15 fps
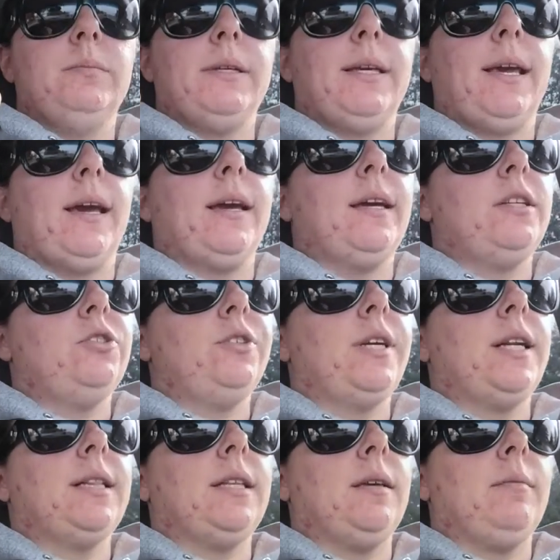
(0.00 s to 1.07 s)
but yeah,
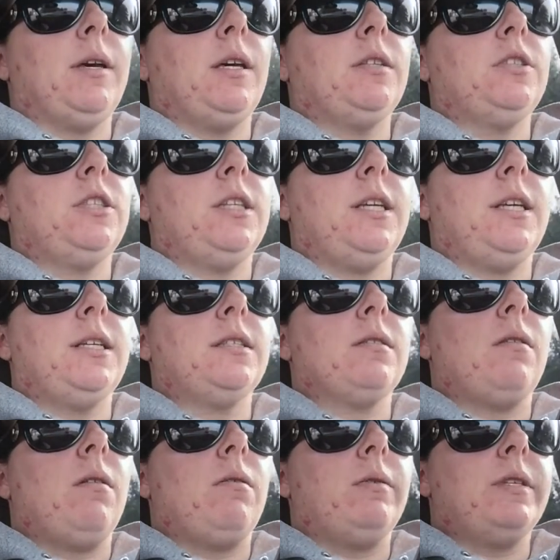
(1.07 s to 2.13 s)
Adriana Lima, she has
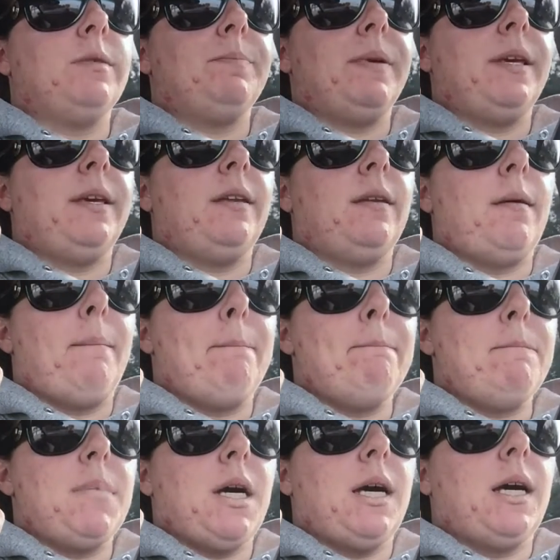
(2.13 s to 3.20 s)
always been
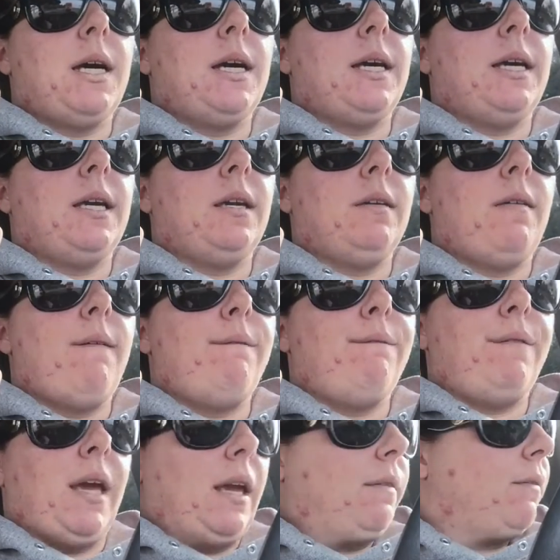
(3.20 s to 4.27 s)
my
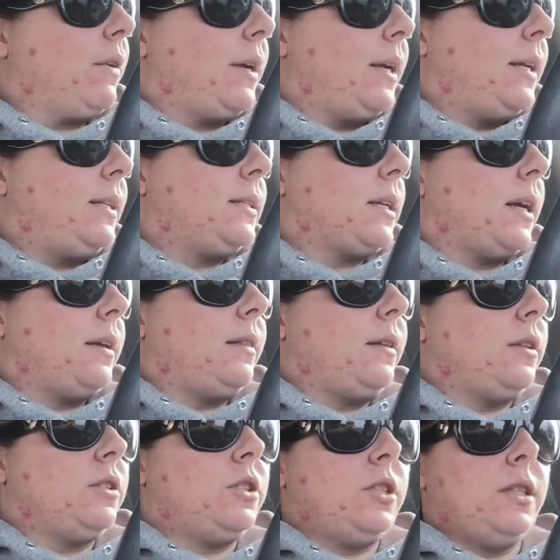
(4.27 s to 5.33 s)
favorite. I
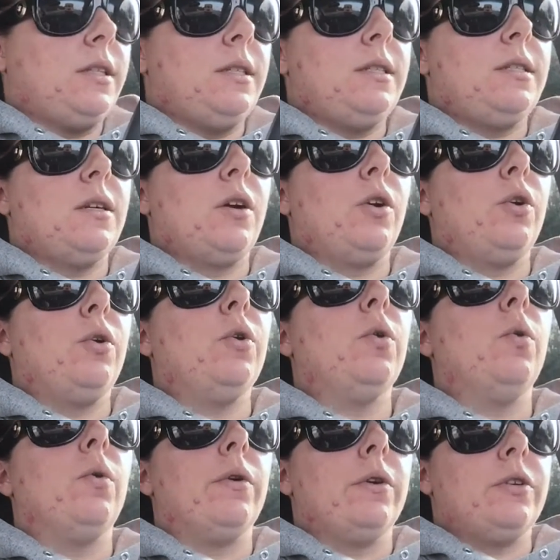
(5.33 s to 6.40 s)
think she is
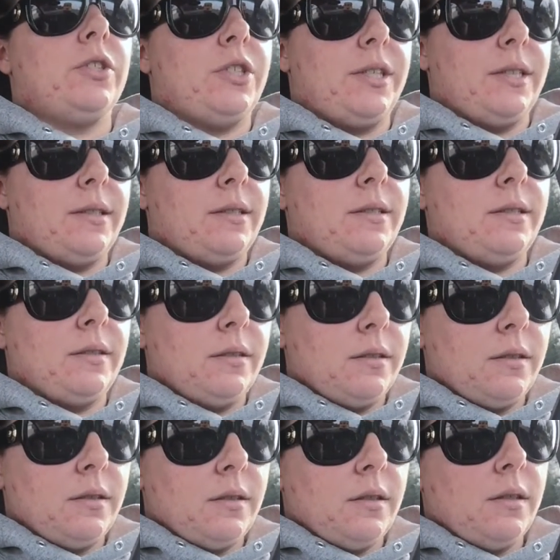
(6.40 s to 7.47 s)
gorgeous.
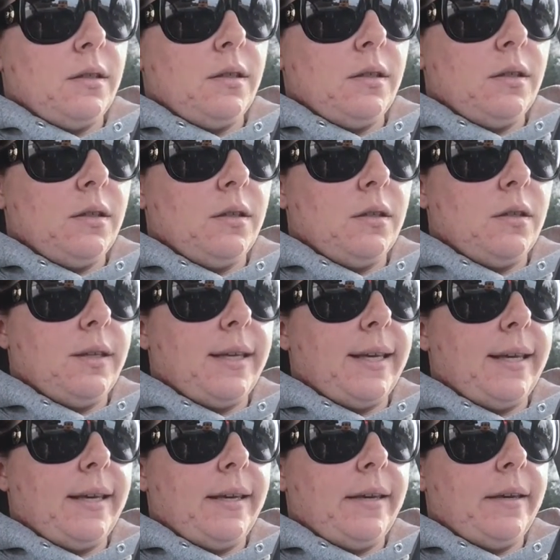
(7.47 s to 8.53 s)

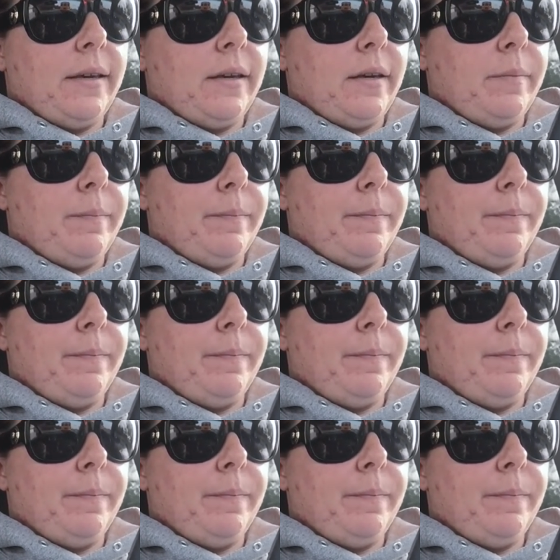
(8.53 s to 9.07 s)
Yep.